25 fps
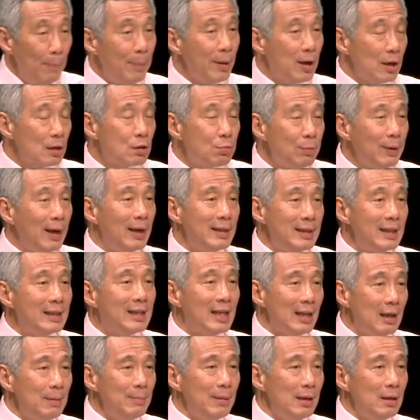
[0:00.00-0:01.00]
Because we are
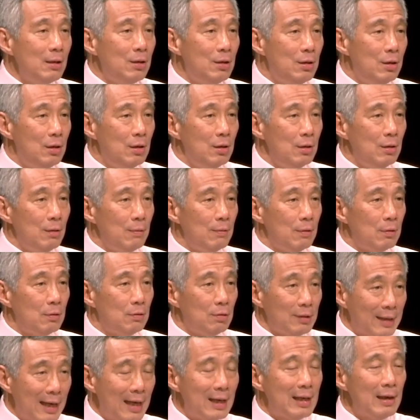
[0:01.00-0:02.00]
determined
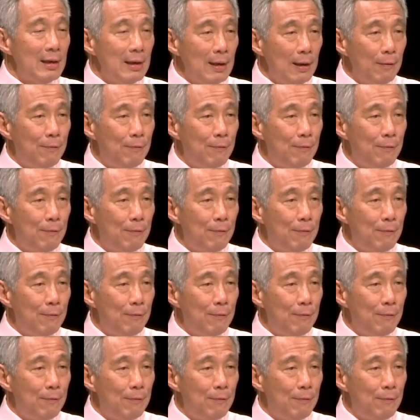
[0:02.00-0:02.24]
to get